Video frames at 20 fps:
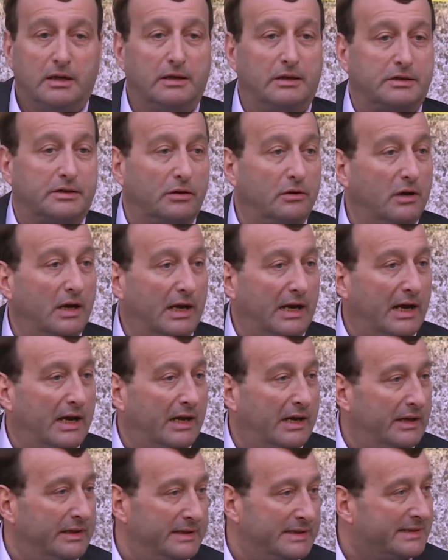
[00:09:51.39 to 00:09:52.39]
so a
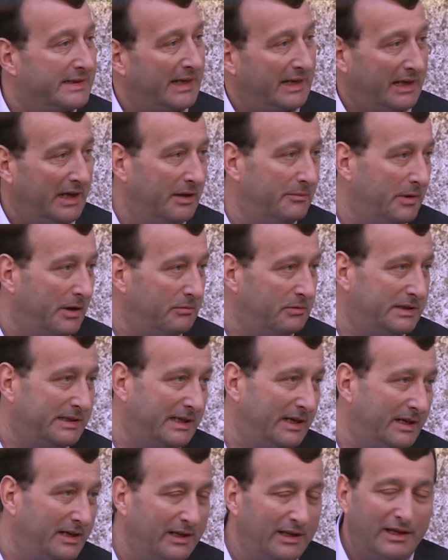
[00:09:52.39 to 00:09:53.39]
la Instagram, I would
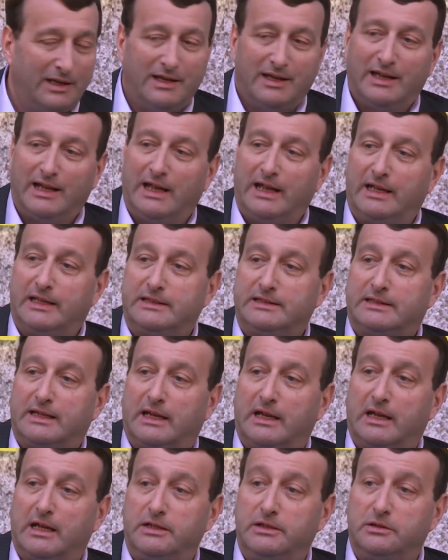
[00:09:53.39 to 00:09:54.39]
say, and
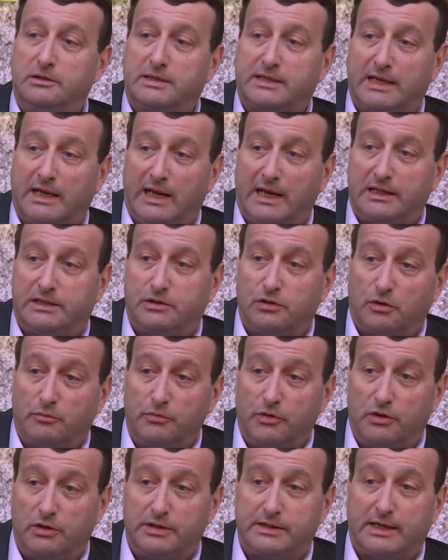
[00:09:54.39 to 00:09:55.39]
you select your
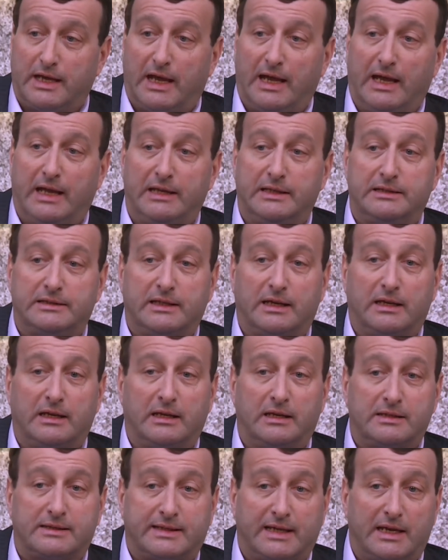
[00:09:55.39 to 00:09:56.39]
moods, and
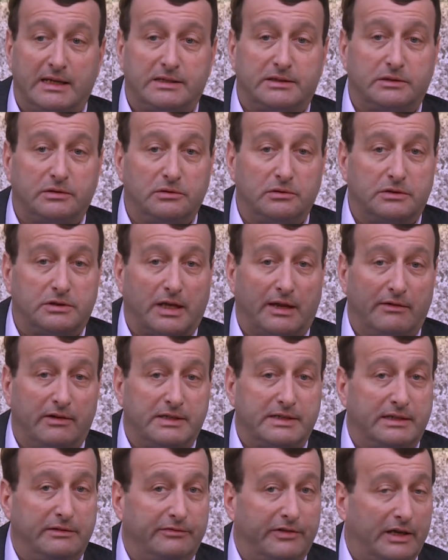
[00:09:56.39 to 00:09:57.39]
thanks to
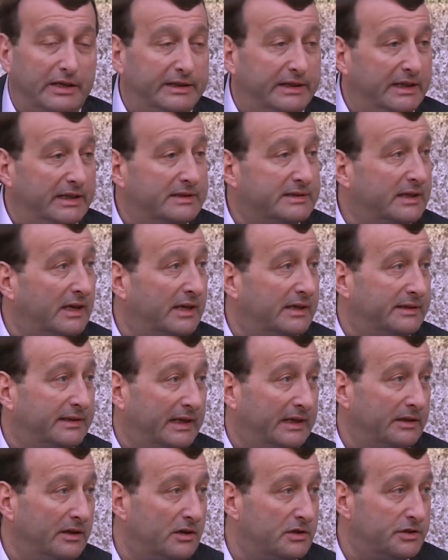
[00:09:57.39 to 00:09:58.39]
Travelsify data and
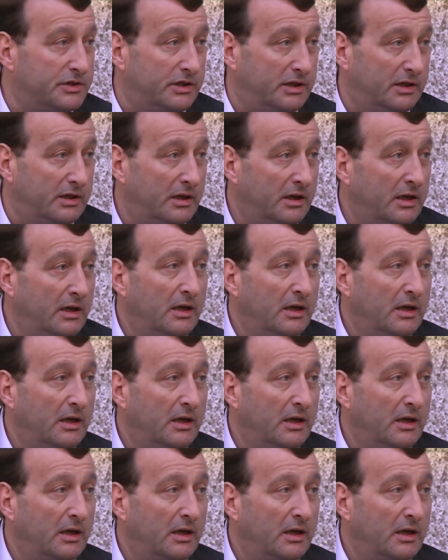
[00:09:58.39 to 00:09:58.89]
technology,